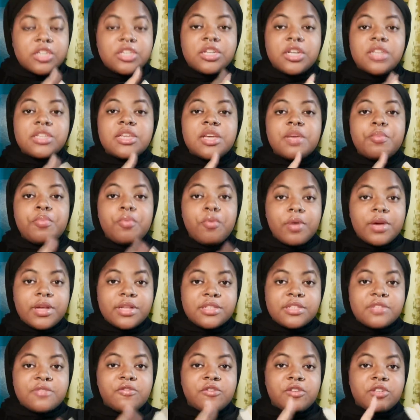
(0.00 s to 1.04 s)
She does get
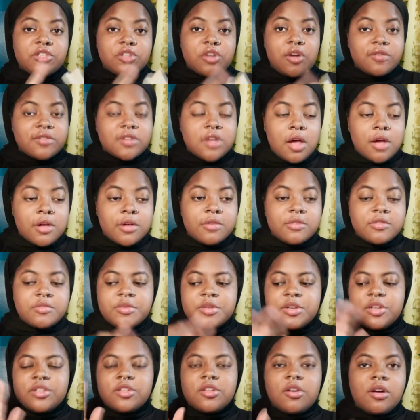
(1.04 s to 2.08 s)
points for soft tacos
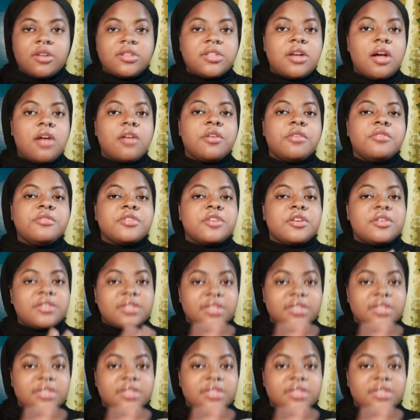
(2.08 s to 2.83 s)
because hard tacos are